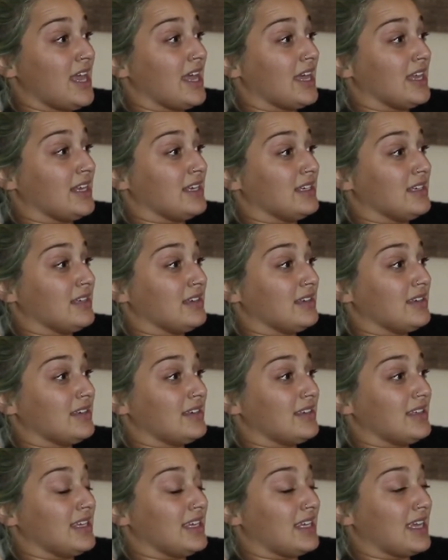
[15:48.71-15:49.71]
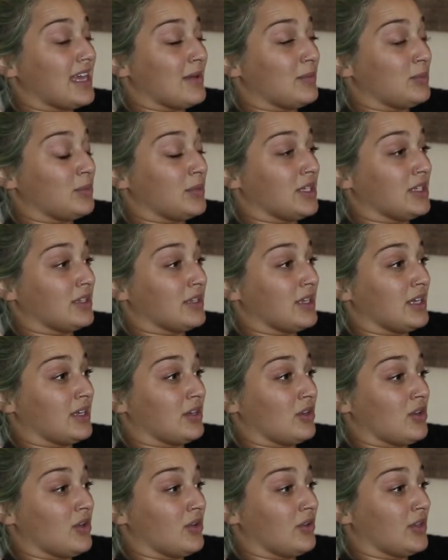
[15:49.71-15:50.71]
And he kept being
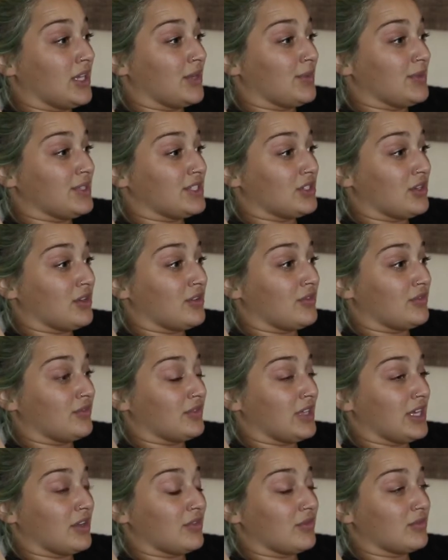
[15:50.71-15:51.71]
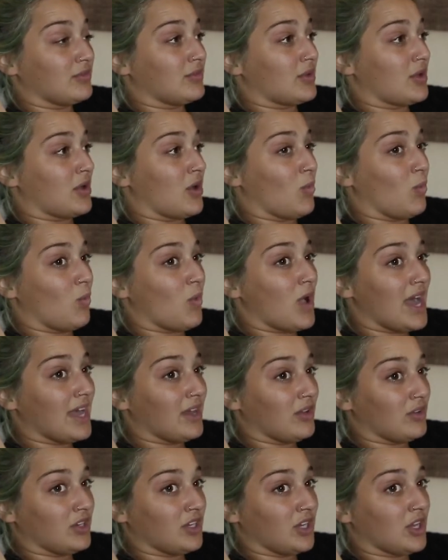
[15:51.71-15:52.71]
like, no, like, we still have, like, a
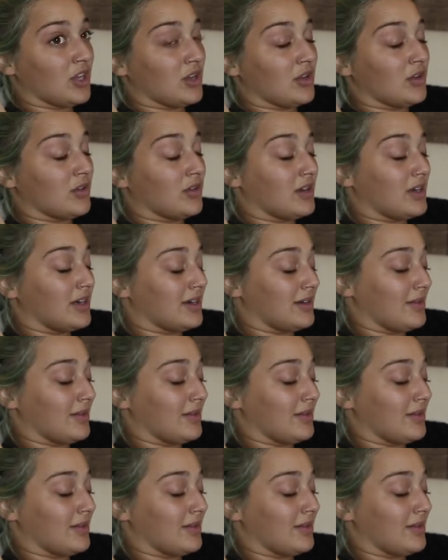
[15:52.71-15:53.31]
while to go.